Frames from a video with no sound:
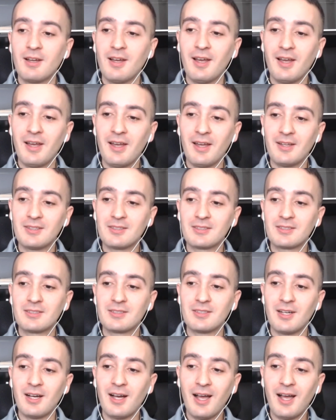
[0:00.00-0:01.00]
and
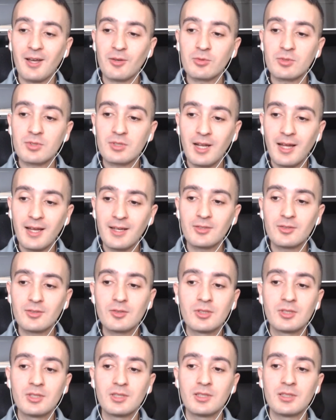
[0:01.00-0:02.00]
I would like to
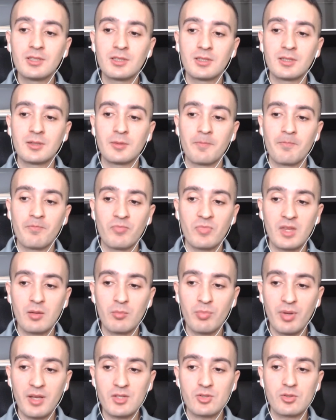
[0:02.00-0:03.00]
hear,
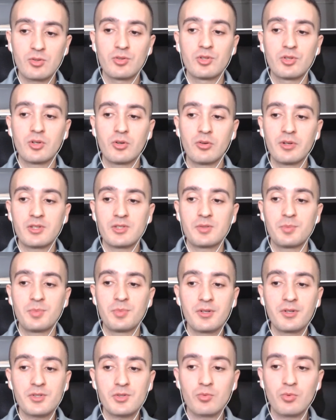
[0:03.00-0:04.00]
based on your
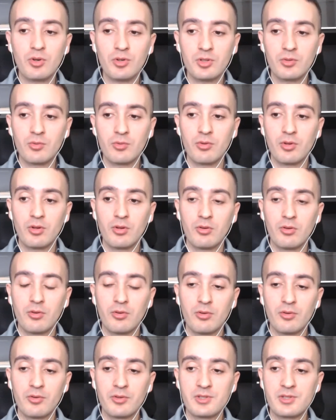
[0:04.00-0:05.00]
experience working with all
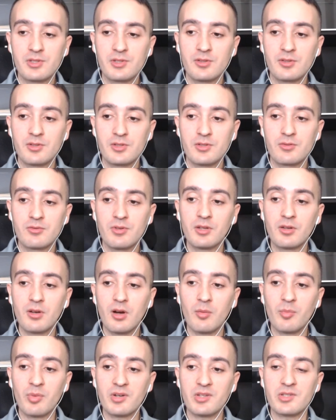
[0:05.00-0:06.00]
these great
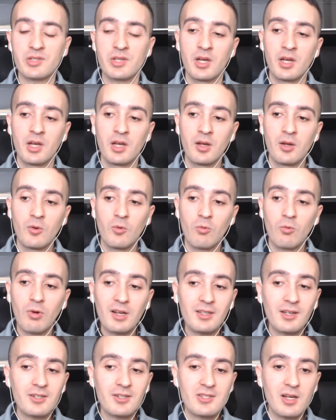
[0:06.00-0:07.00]
companies,
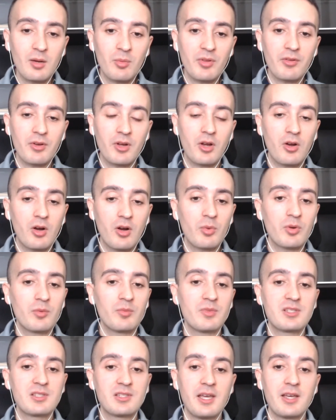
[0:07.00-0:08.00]
what are some of the common
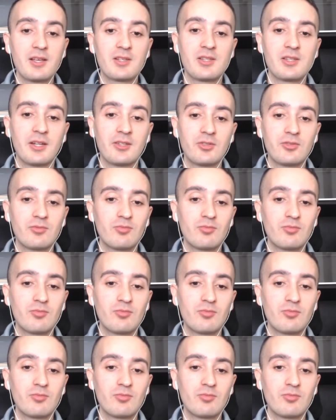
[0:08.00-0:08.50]
mistakes that